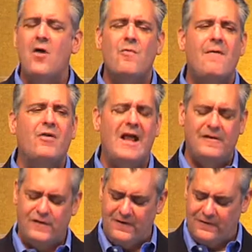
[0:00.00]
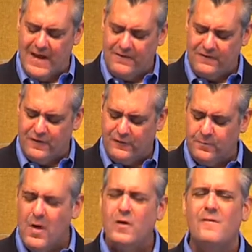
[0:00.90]
Revelation says, The
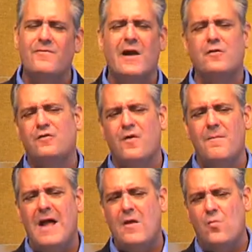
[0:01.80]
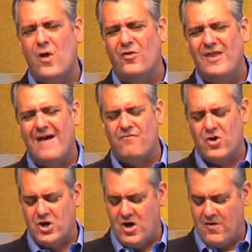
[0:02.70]
smoke of their torment will never
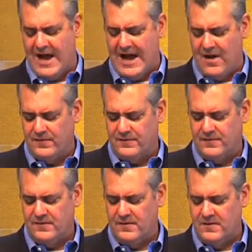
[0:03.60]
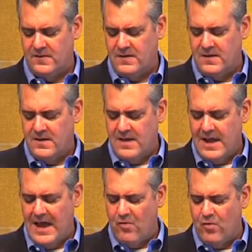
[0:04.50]
go out. Hell